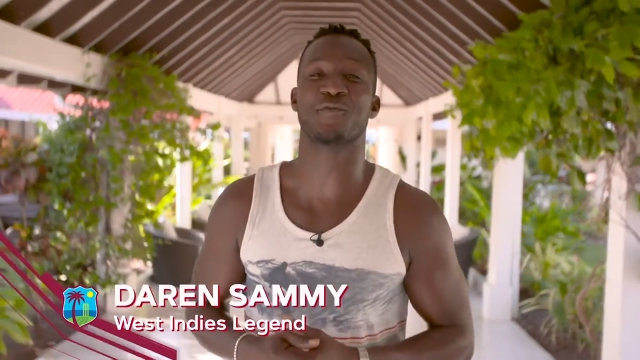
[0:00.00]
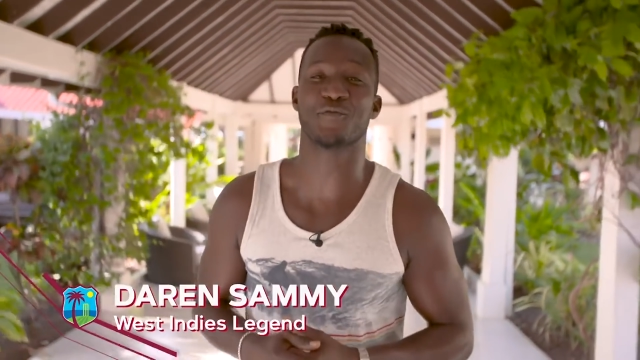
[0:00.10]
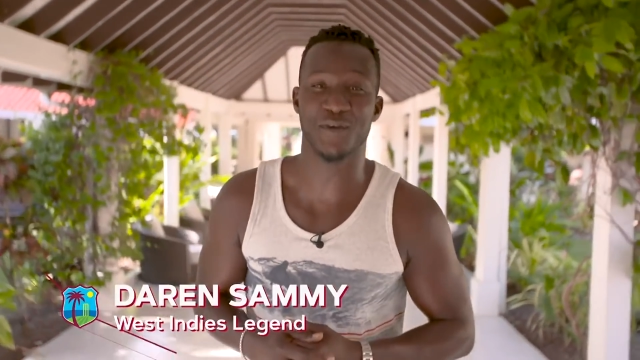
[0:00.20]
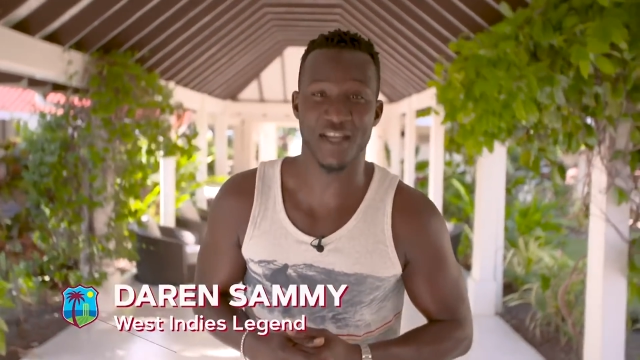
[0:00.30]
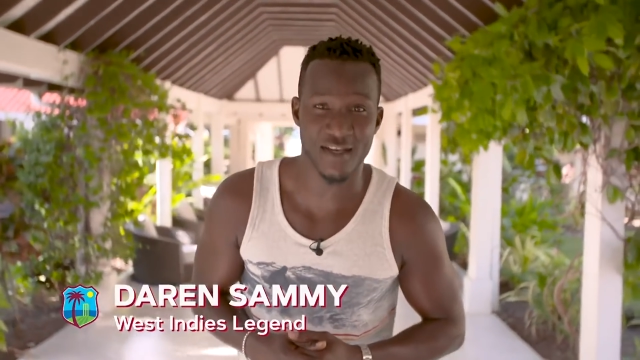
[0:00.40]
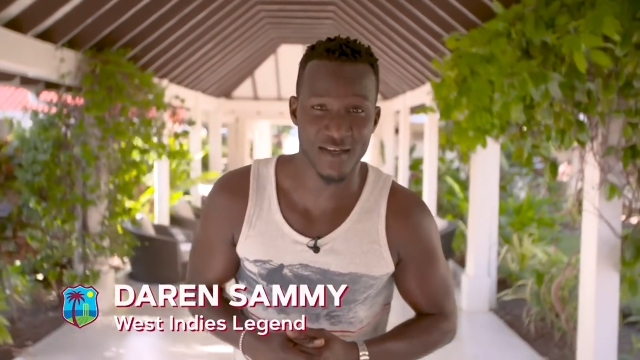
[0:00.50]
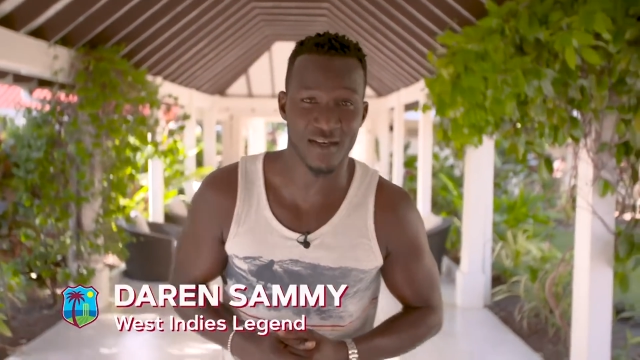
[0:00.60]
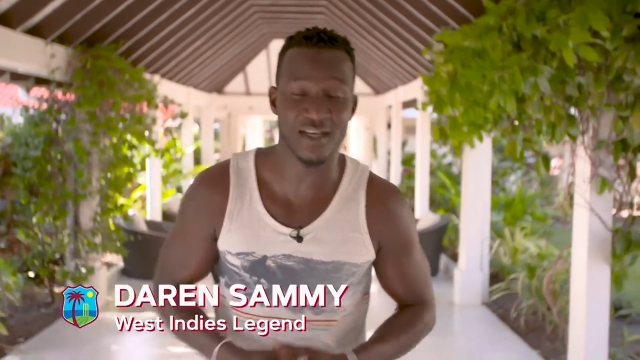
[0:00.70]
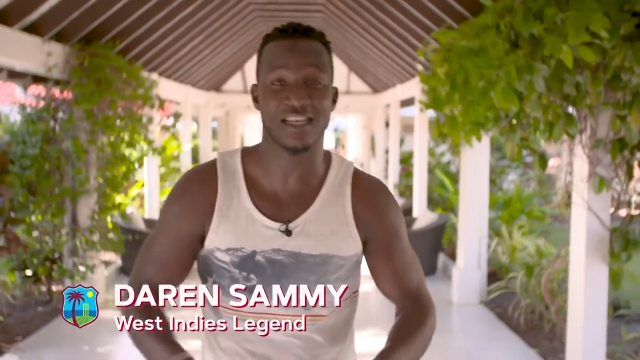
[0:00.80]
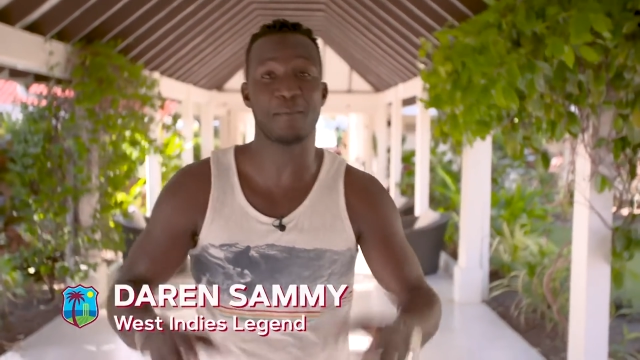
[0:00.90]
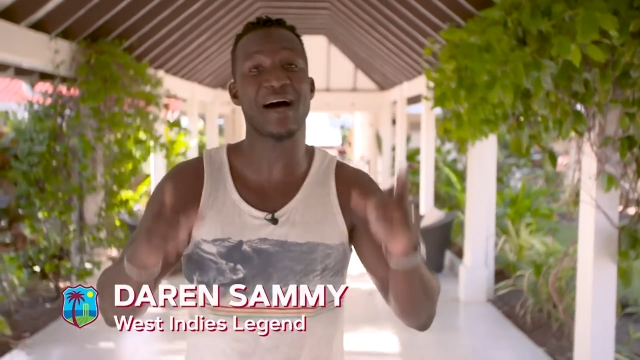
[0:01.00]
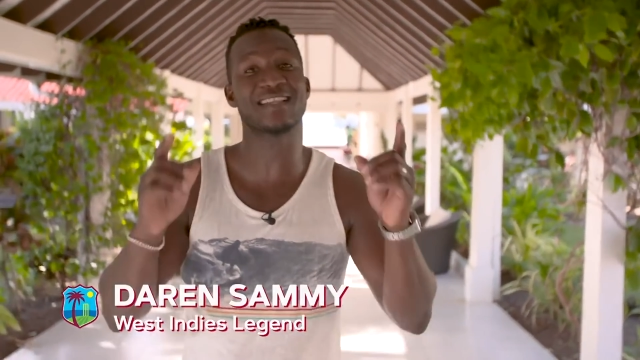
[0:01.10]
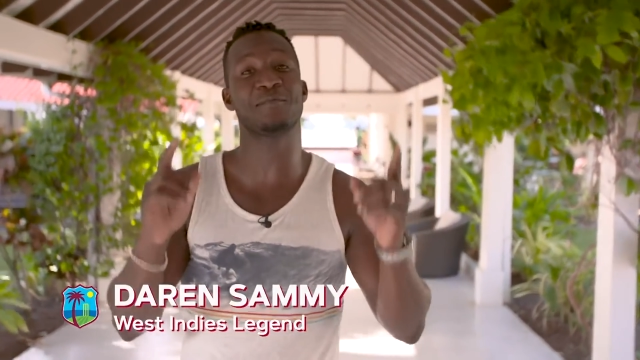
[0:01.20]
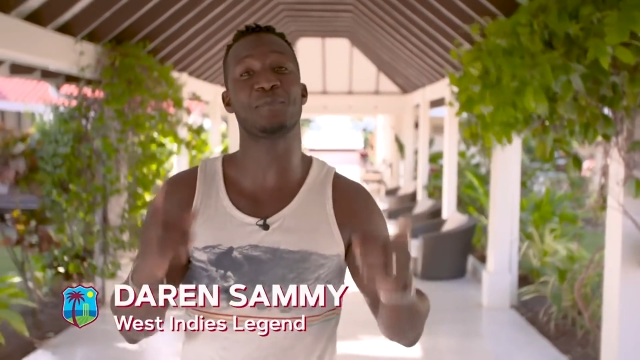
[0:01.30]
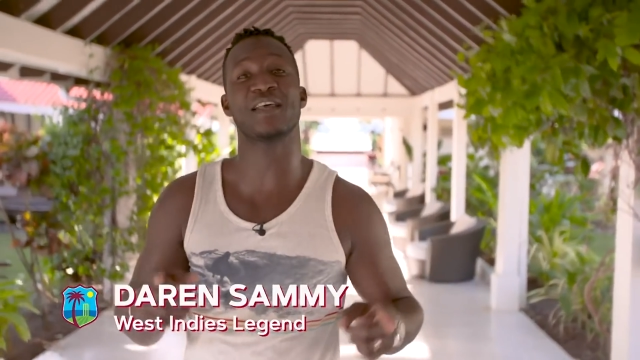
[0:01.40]
of Grenada and I'm
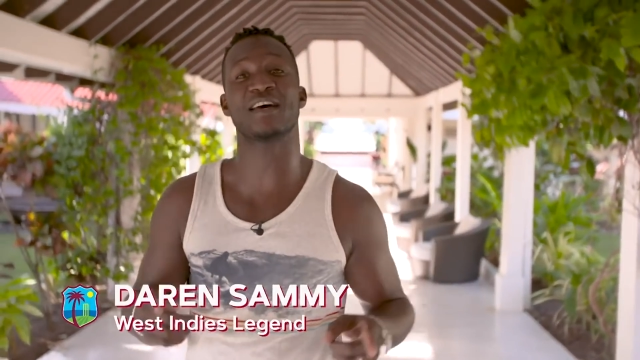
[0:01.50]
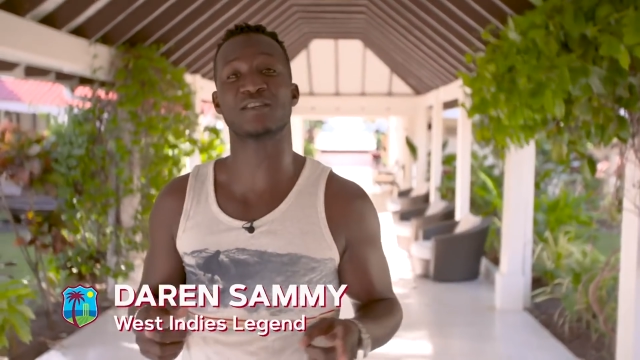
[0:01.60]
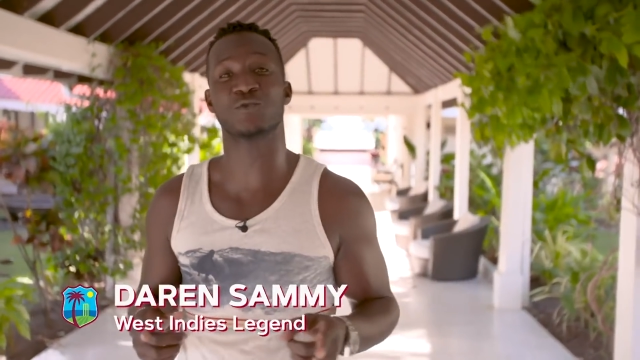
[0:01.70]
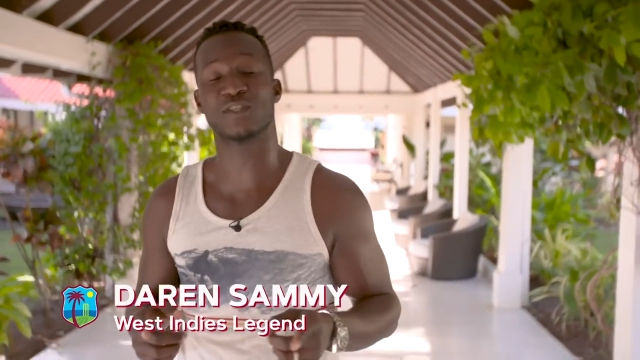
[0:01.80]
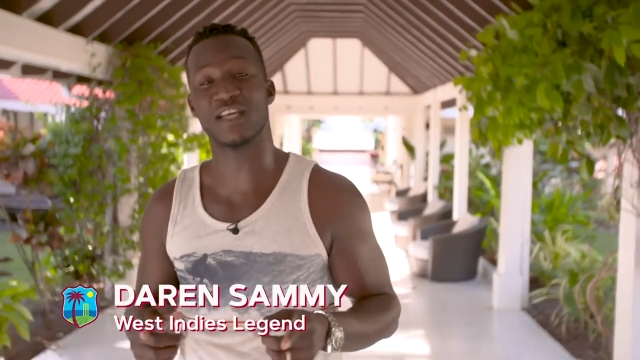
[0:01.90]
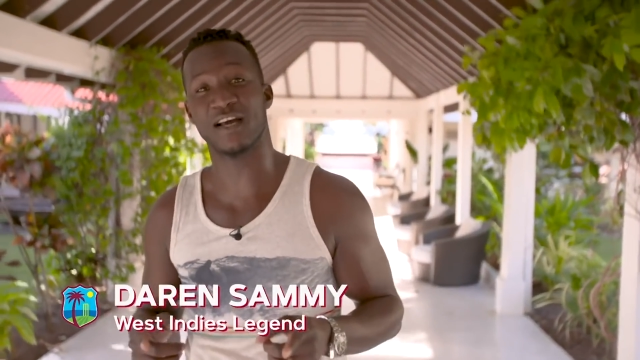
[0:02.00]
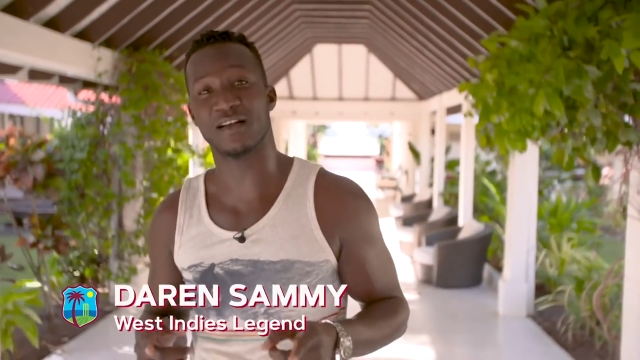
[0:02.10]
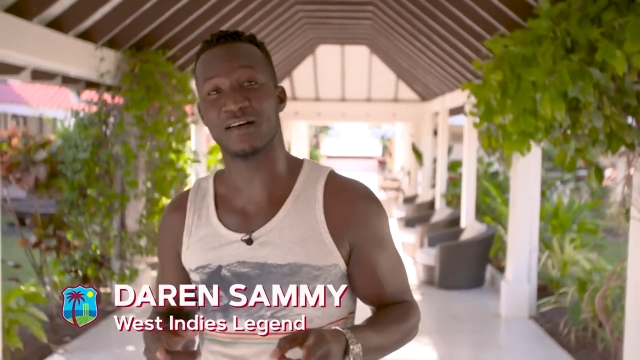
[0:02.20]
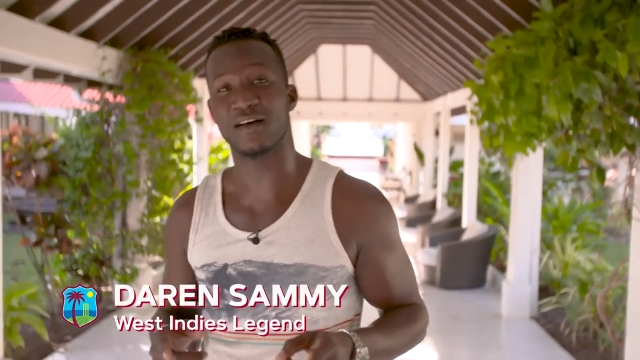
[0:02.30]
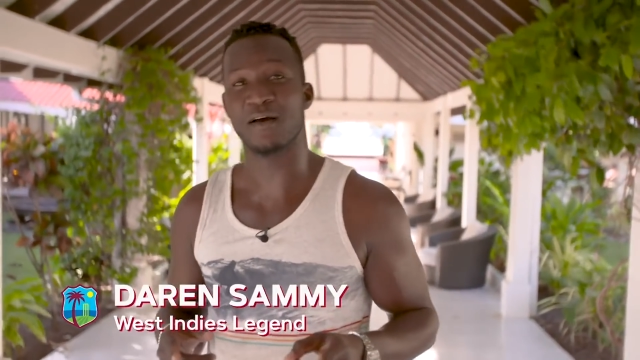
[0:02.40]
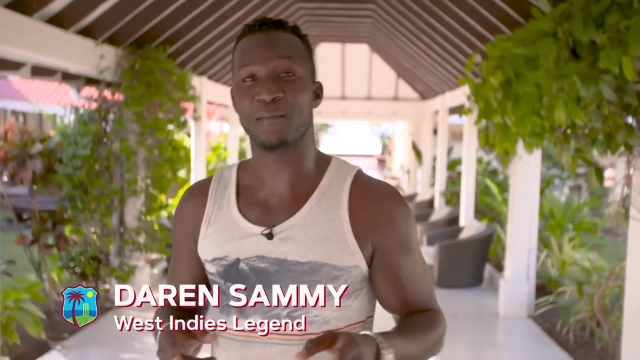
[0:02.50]
at the Players Hotel.